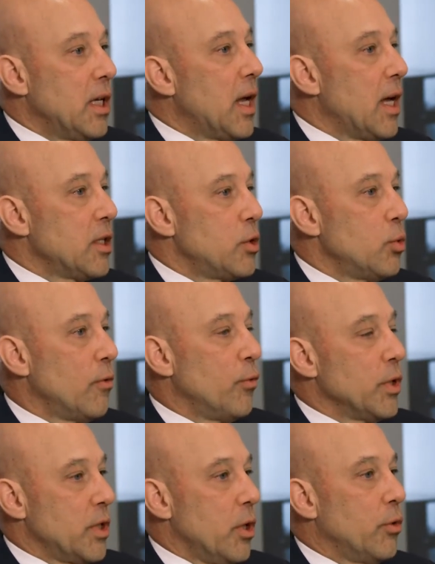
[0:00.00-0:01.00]
it has to
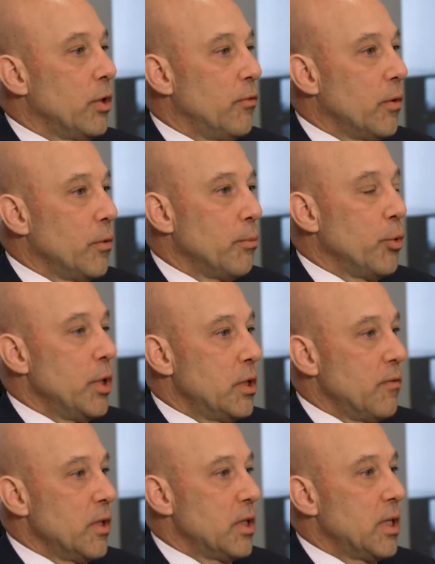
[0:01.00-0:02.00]
have resulted from the
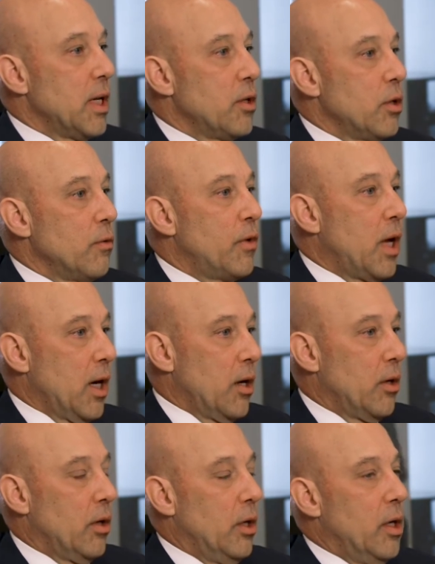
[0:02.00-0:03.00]
breach of the standard of
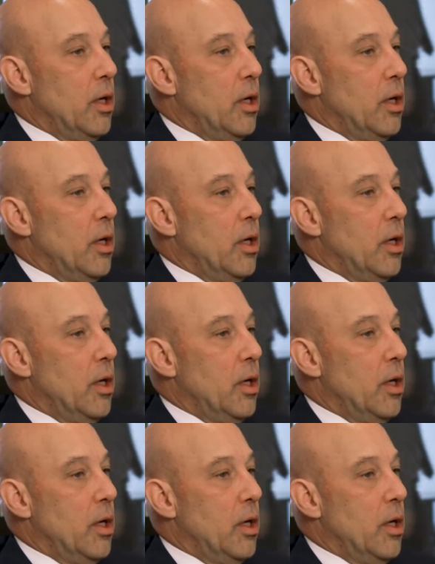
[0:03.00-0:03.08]
care.